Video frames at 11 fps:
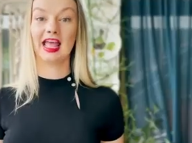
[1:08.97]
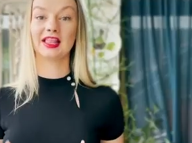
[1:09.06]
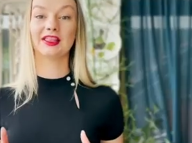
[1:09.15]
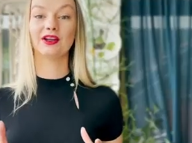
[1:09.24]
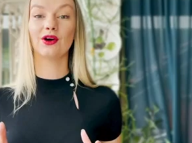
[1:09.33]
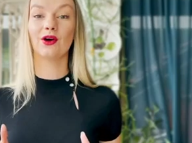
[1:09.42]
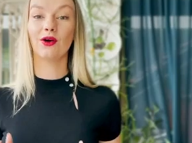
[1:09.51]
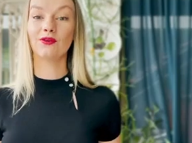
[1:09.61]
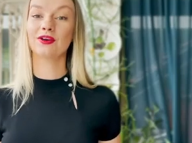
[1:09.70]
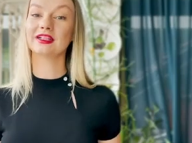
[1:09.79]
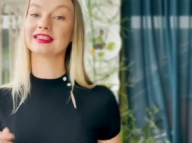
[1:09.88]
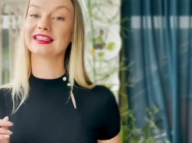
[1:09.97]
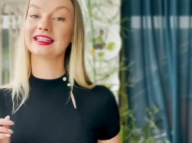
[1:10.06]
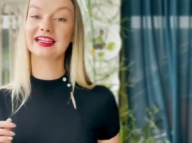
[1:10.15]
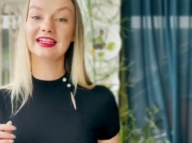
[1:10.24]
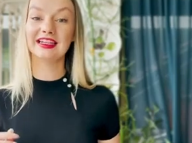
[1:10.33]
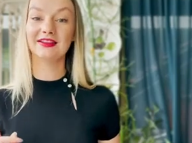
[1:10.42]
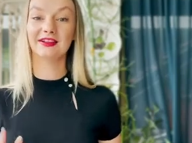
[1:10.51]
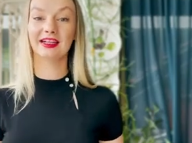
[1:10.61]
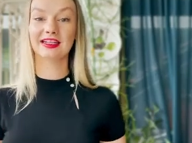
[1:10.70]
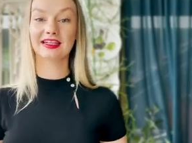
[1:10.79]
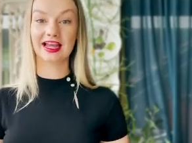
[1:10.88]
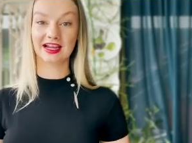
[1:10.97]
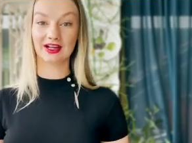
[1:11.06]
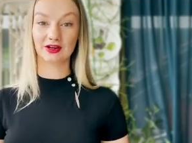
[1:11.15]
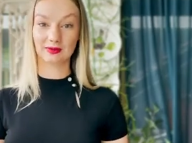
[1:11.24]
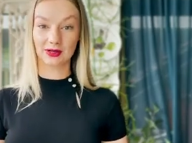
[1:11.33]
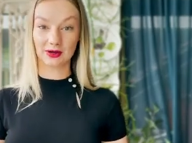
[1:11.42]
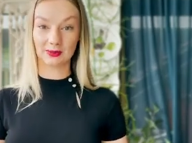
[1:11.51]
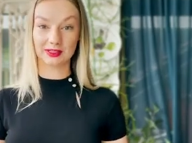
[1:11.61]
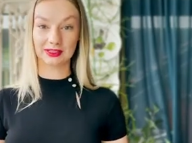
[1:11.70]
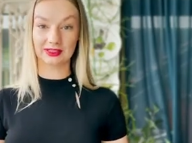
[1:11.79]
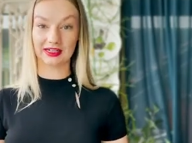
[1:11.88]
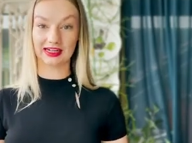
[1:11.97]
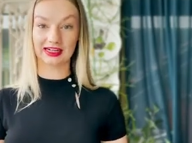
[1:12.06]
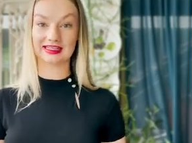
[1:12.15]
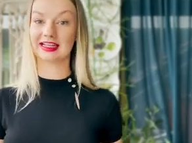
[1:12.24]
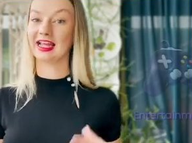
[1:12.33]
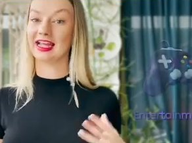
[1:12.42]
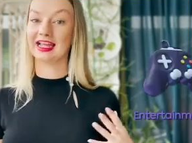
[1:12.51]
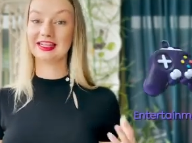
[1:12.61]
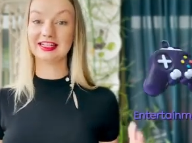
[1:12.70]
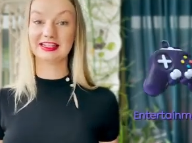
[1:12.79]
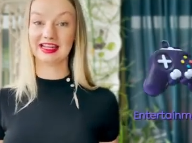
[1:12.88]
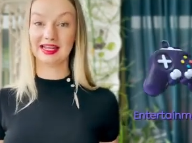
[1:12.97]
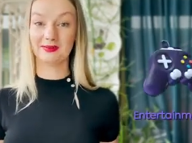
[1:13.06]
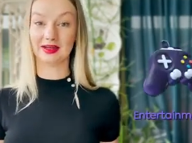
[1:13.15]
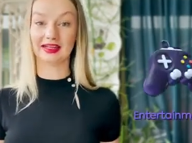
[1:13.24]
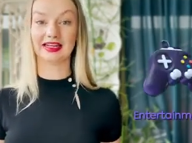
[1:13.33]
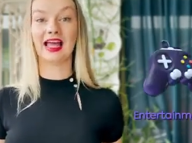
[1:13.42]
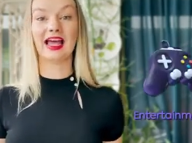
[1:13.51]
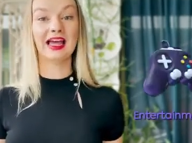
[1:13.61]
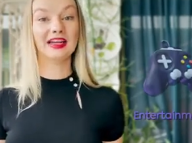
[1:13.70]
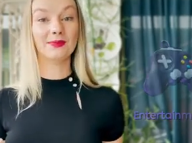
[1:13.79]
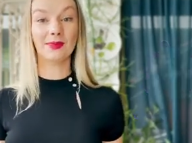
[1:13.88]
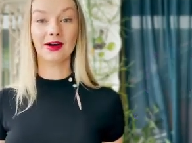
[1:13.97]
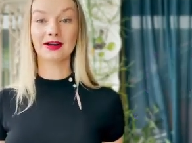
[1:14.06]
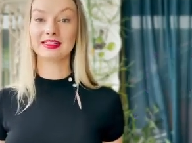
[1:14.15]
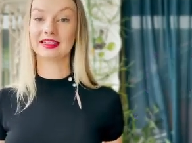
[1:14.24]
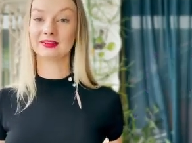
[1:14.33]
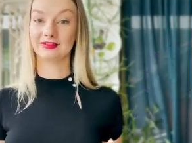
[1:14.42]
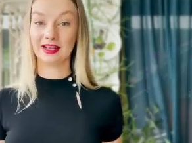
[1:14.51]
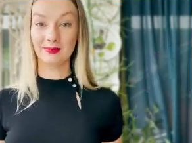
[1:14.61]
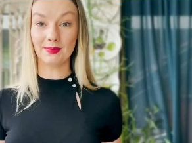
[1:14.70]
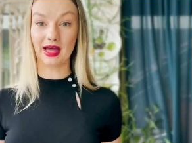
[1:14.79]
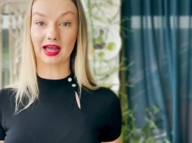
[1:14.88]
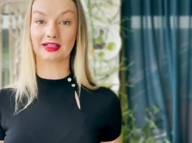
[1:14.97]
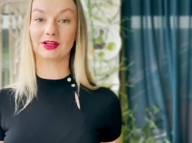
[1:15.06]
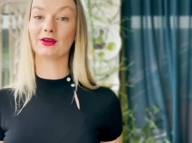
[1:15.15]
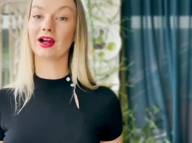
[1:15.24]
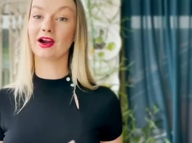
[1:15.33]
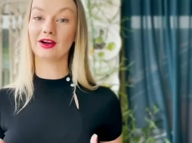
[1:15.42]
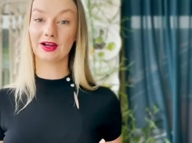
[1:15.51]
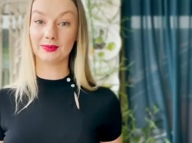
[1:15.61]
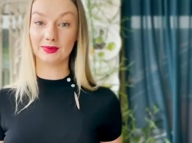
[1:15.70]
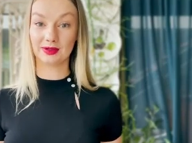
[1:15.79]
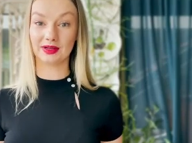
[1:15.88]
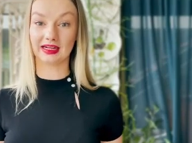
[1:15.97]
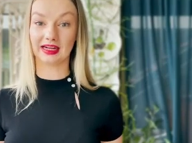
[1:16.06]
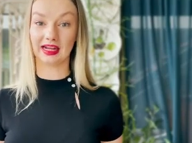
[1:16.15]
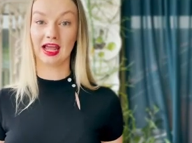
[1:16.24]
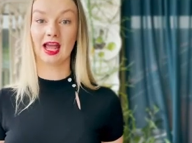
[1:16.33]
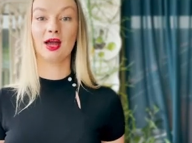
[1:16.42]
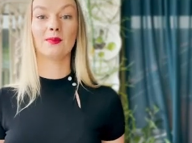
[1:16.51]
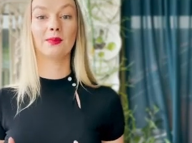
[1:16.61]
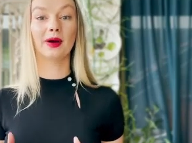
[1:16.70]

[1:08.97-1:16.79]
that offers significant economic opportunities entertainment, and a positive impact on our community by